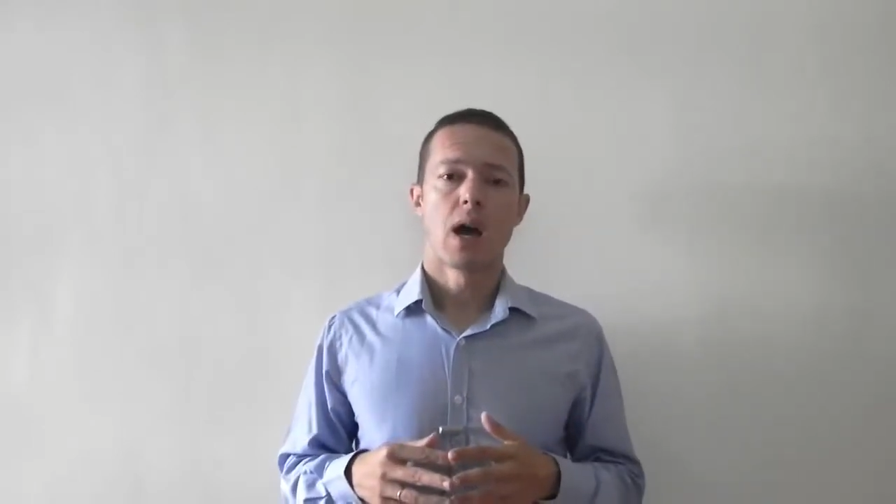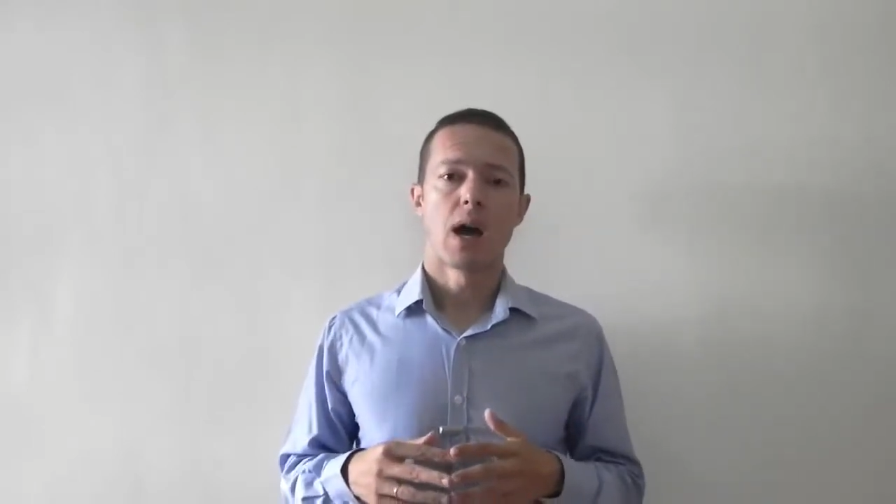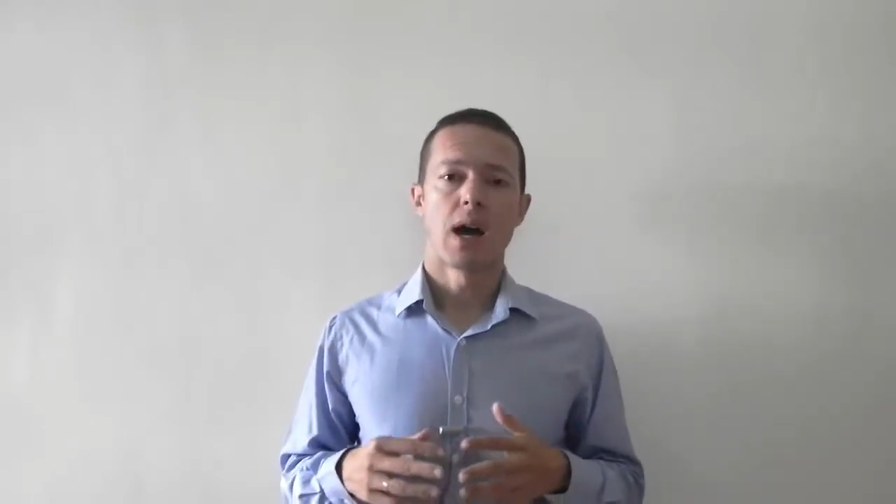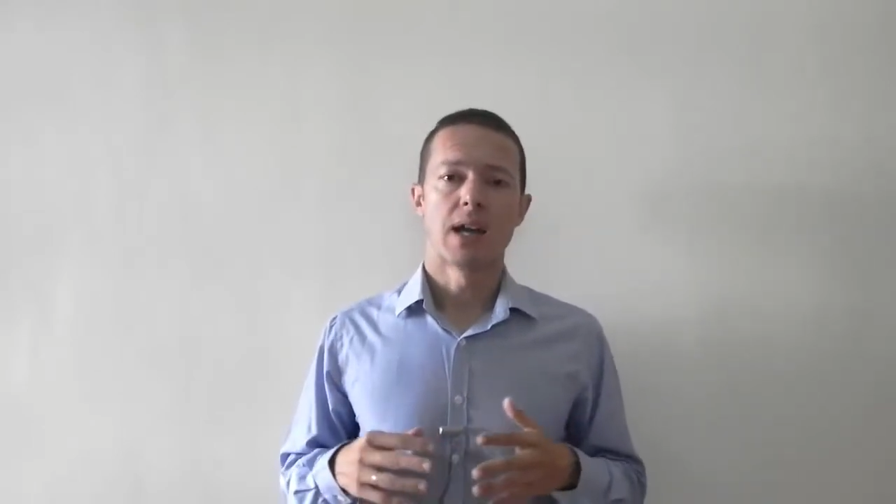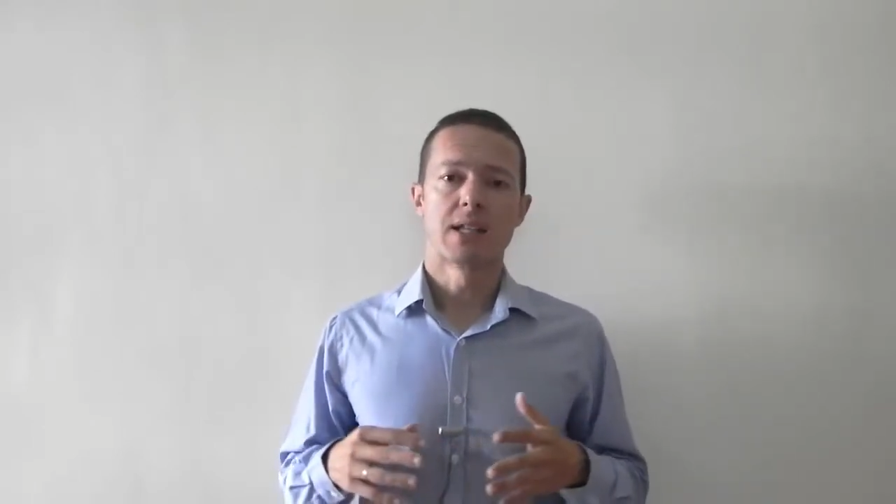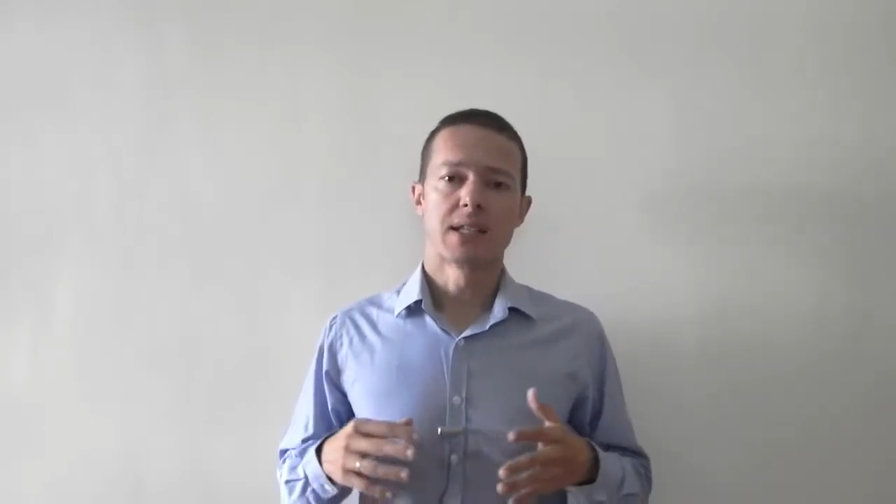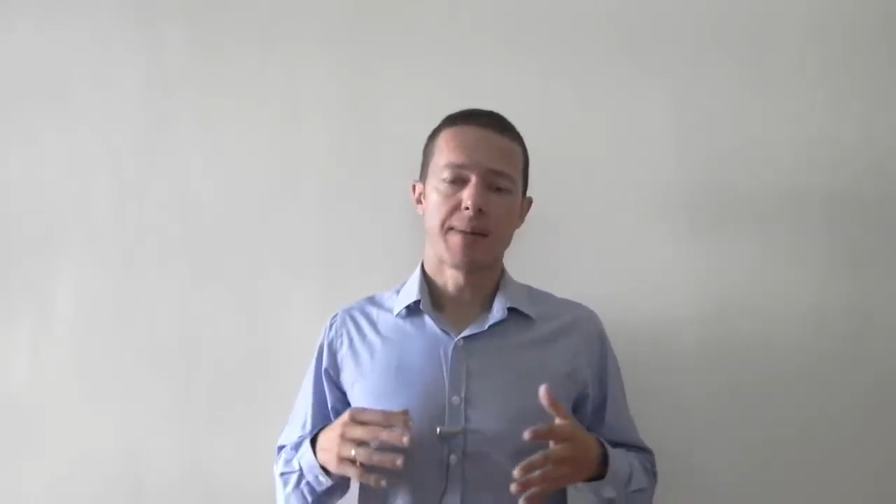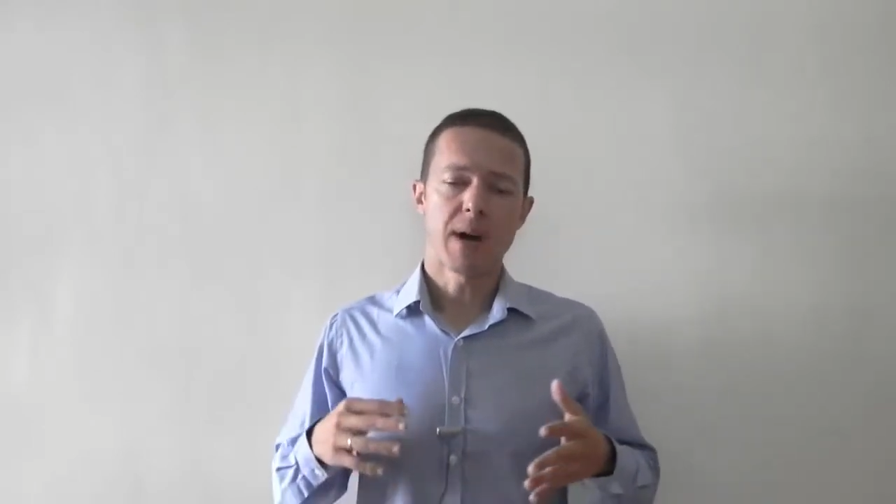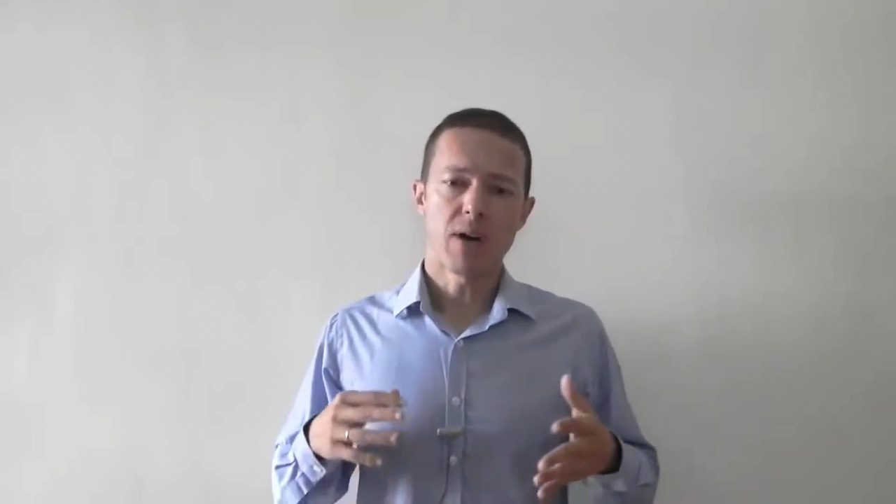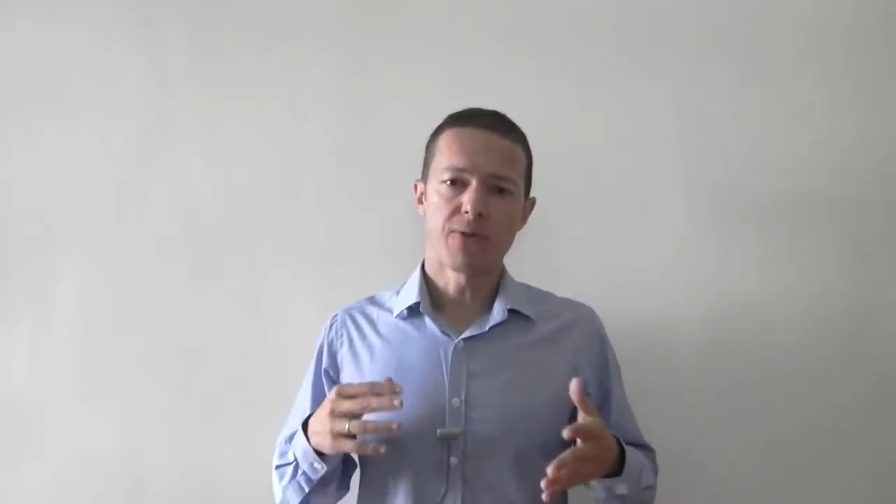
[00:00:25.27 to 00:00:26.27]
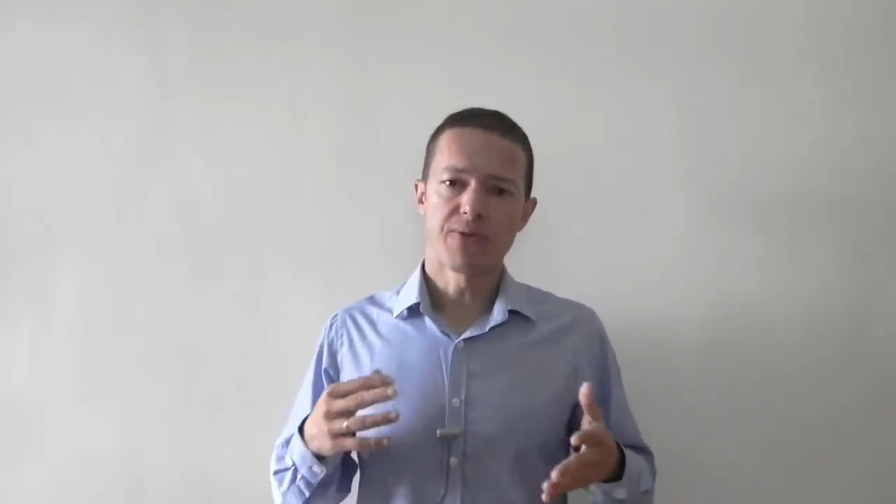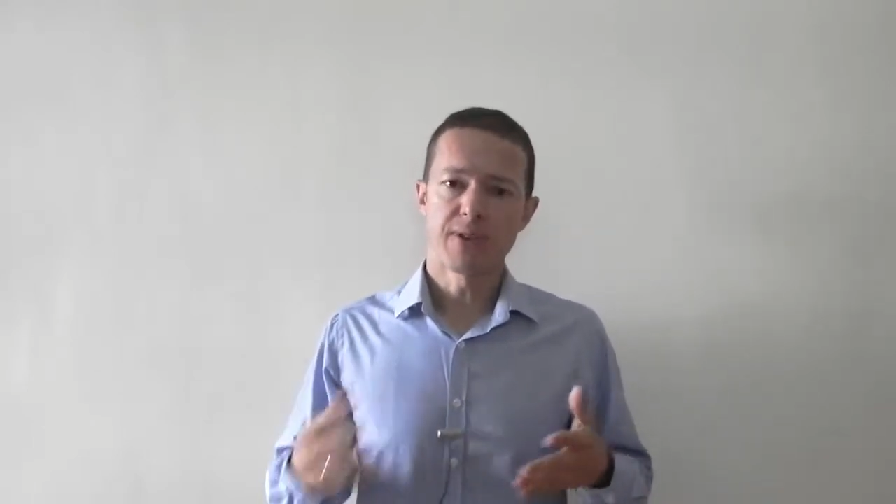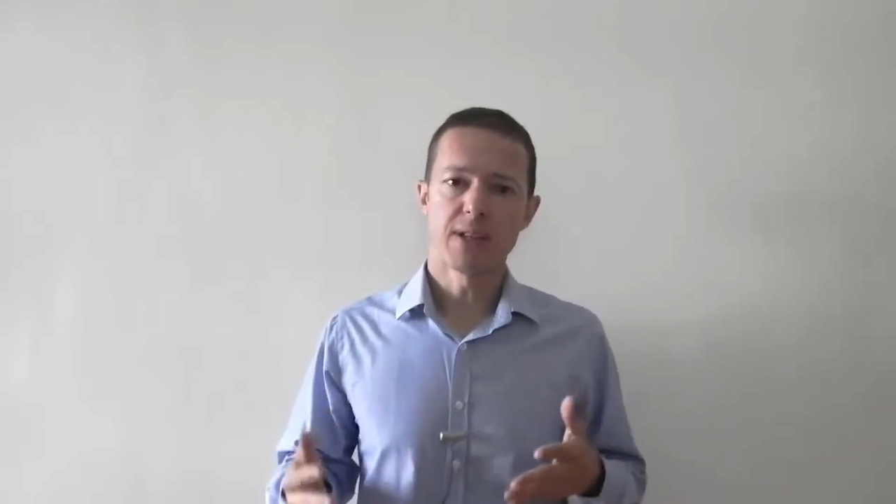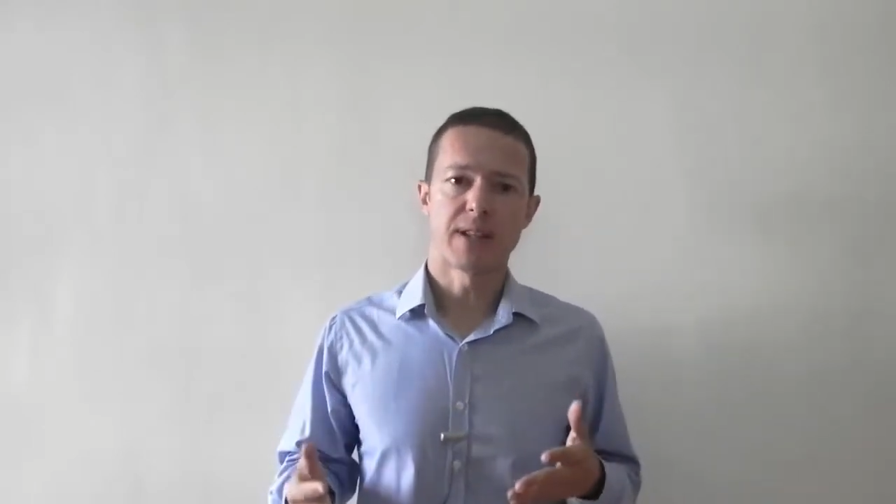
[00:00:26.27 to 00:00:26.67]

I somehow feel